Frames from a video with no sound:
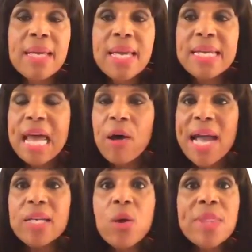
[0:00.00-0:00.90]
Now,
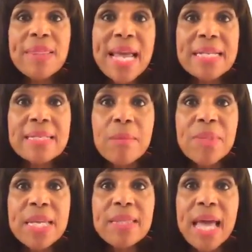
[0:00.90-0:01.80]
I know that that's
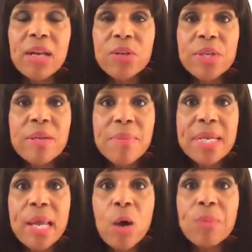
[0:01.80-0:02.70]
something that couldn't have been
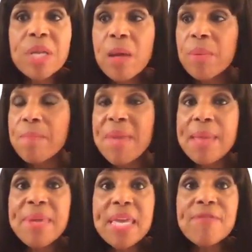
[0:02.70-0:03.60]
helped, but
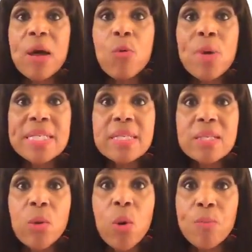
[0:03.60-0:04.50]
maybe if I wasn't
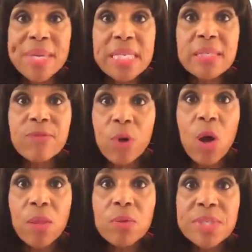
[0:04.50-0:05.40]
so obese for
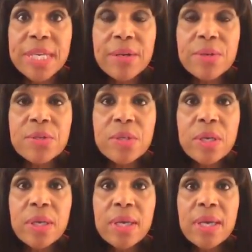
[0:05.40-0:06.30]
all those years,
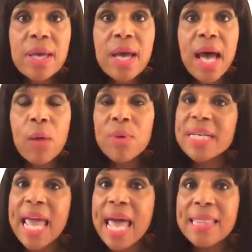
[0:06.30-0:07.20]
I
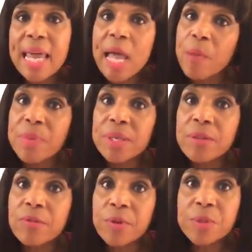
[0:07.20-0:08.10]
wouldn't have had that happen in
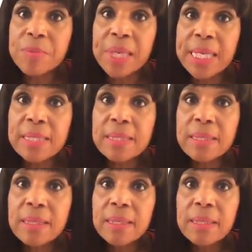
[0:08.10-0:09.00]
the first place.
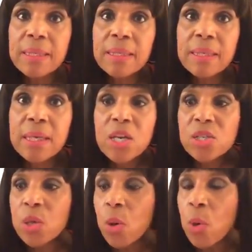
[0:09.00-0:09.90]

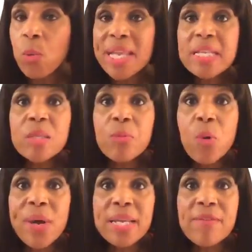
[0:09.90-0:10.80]
So what is the
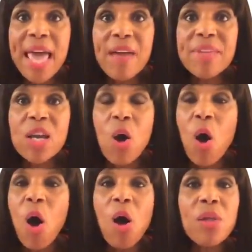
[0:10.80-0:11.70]
point of having
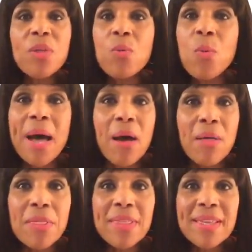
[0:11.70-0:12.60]
all the wealth